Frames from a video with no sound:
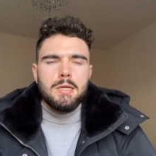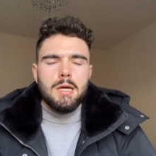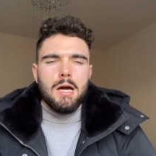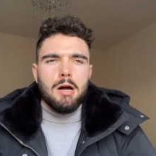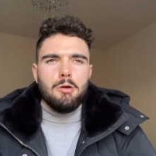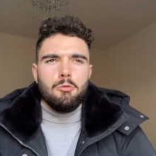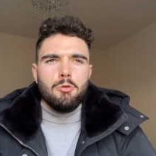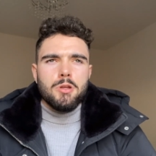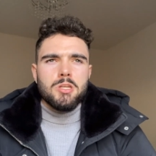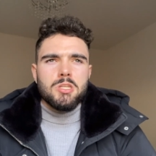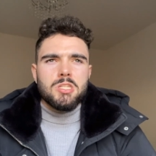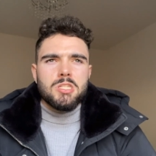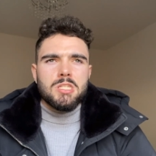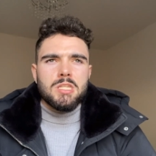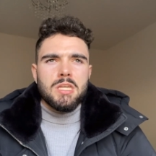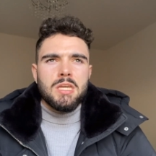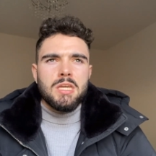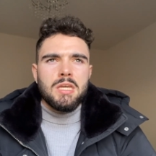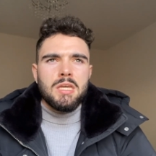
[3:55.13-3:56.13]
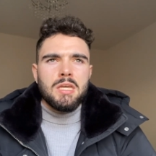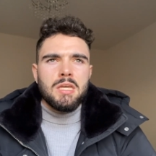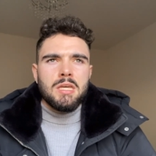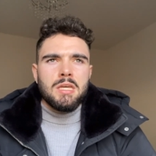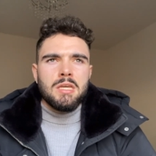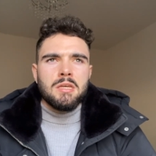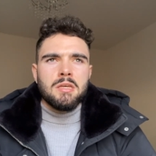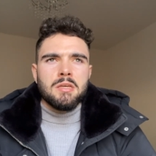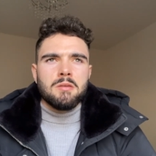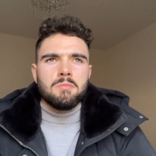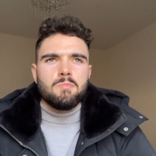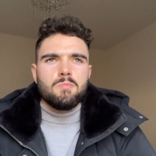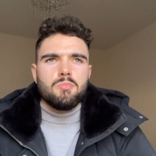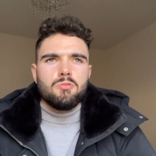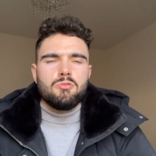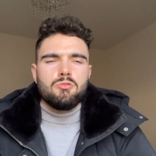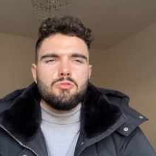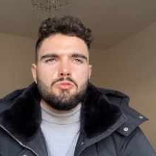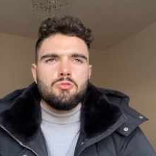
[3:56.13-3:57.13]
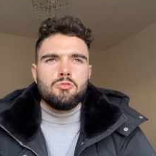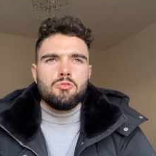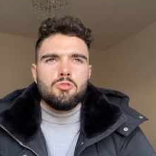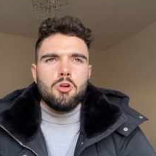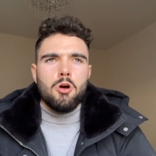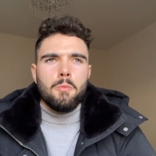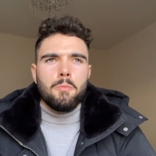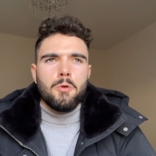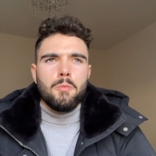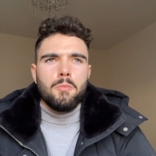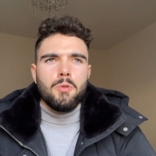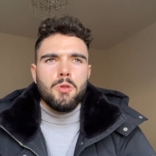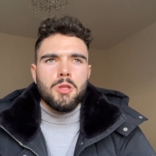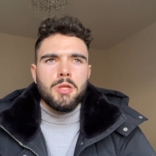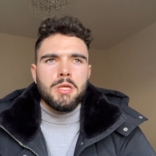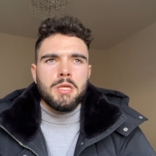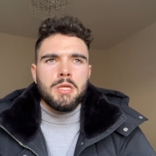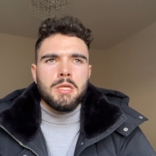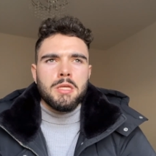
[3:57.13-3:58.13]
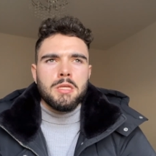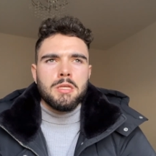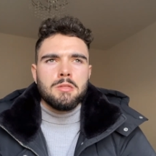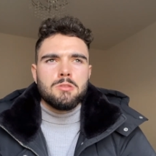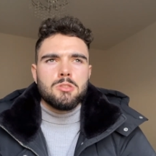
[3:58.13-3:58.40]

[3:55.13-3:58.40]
I want to say probably